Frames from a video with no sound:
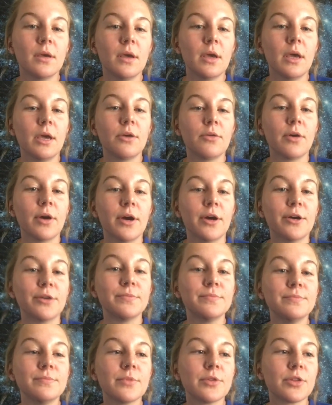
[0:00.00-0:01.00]
Hey Crow,
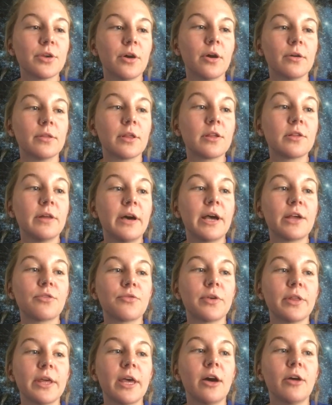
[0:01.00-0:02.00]
so this class
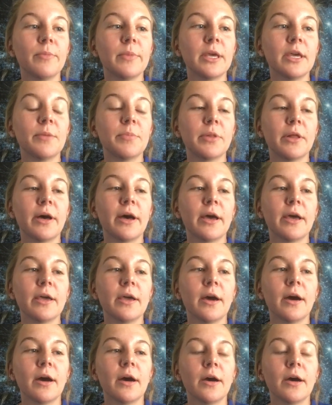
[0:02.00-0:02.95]
really helped me apply